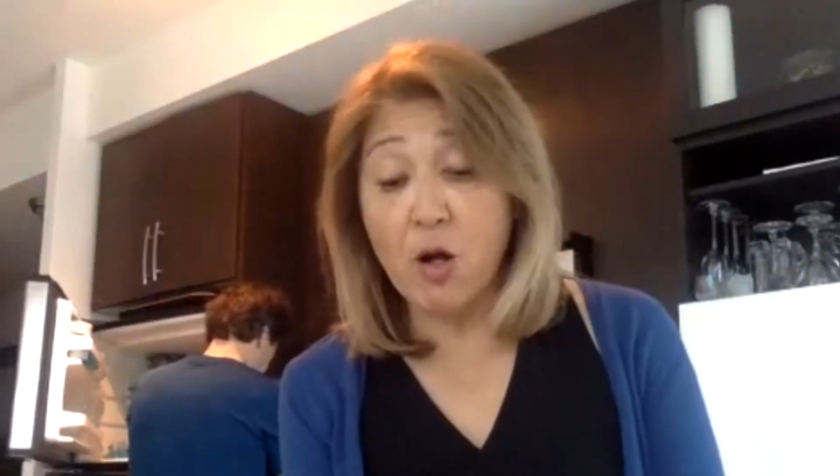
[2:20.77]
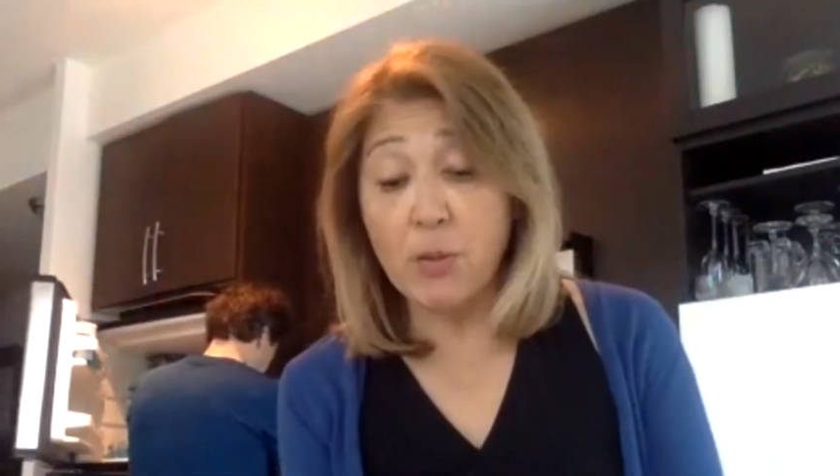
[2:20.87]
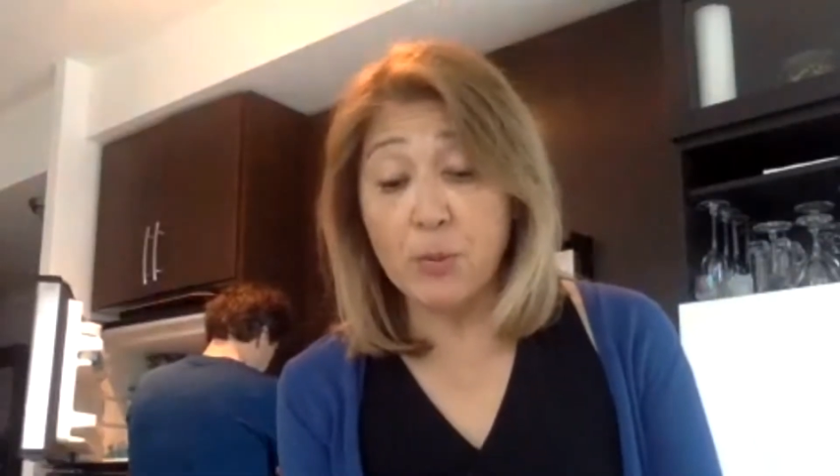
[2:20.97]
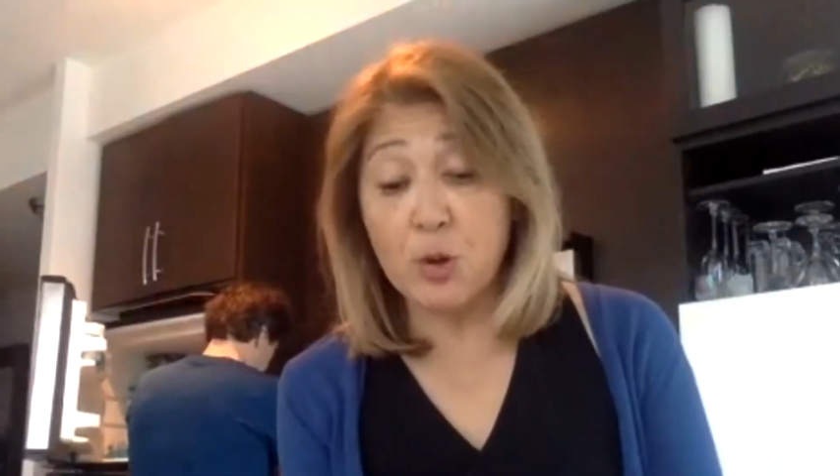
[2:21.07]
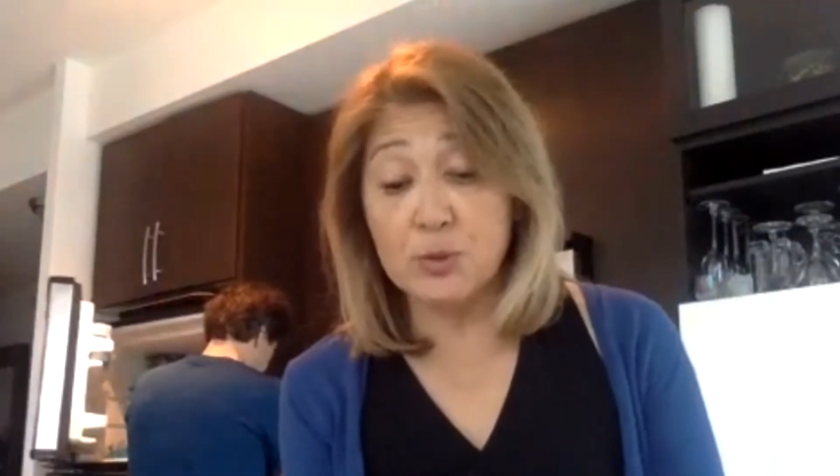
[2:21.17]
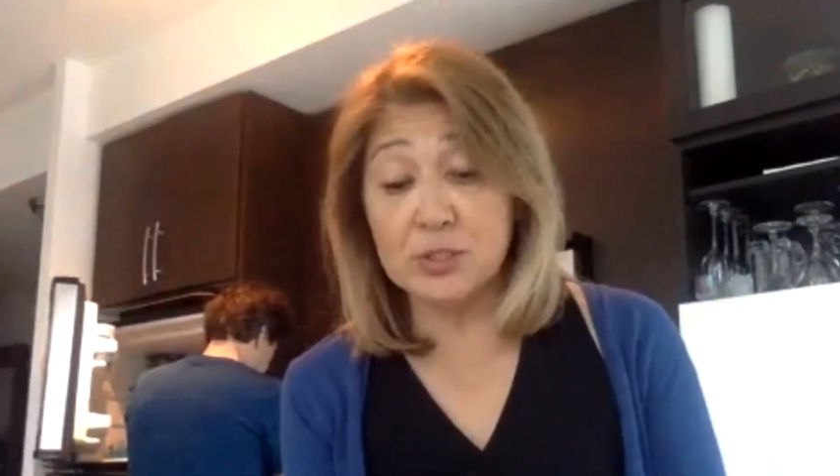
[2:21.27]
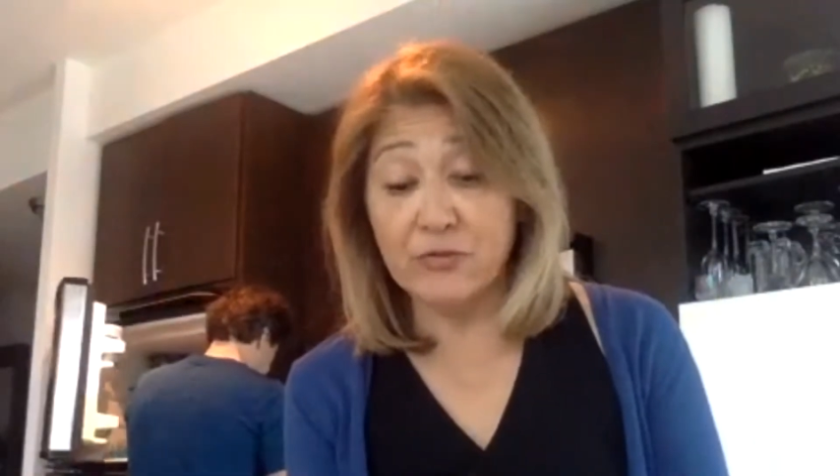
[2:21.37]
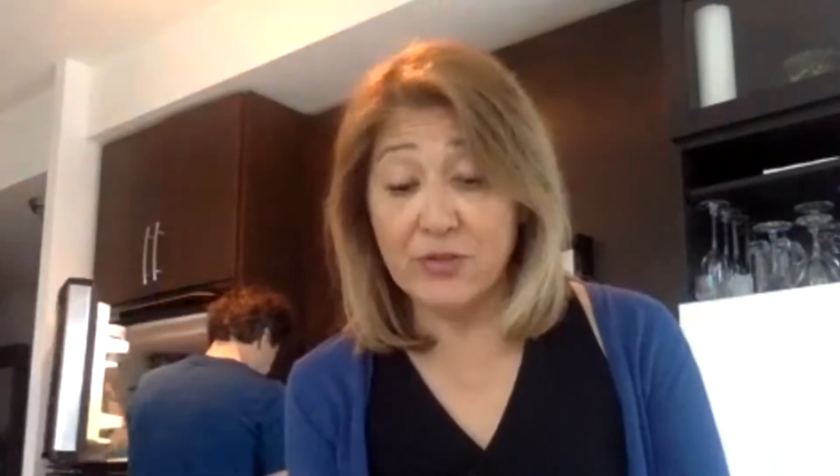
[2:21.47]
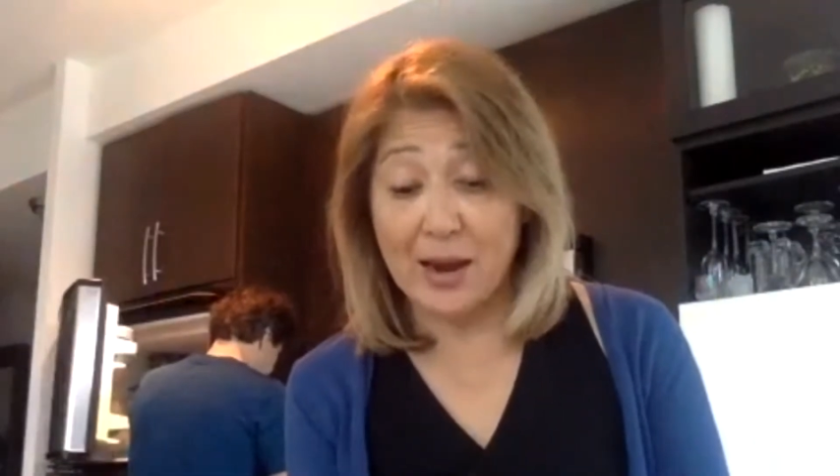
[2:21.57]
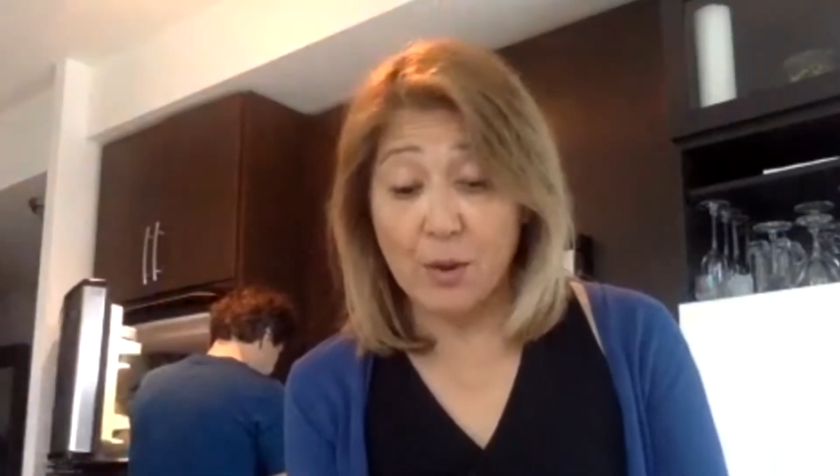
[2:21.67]
all-purpose
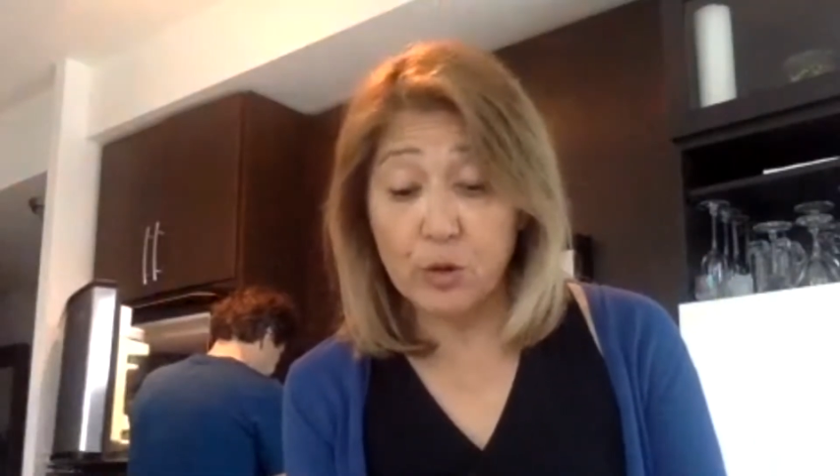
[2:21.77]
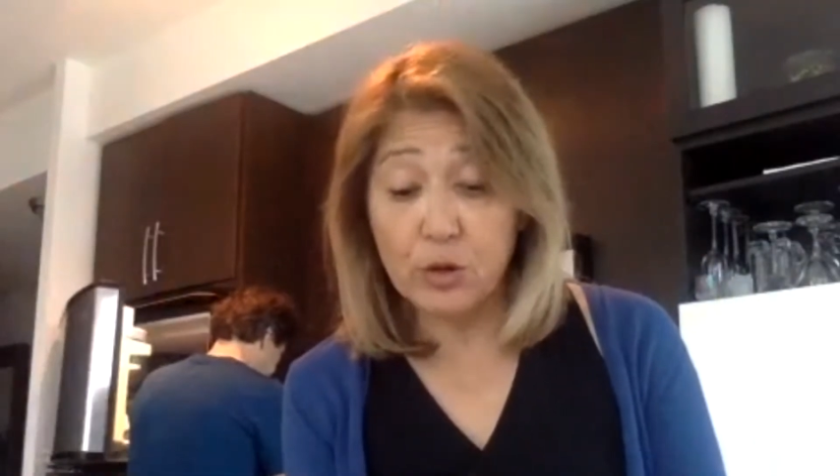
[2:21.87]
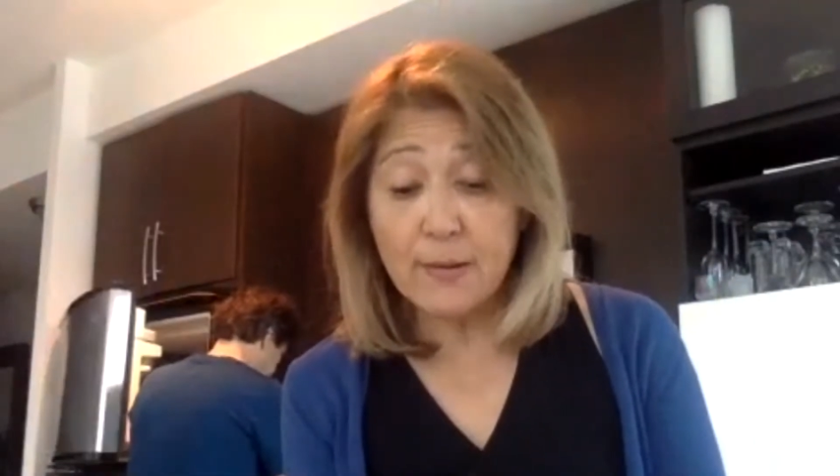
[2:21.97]
flour,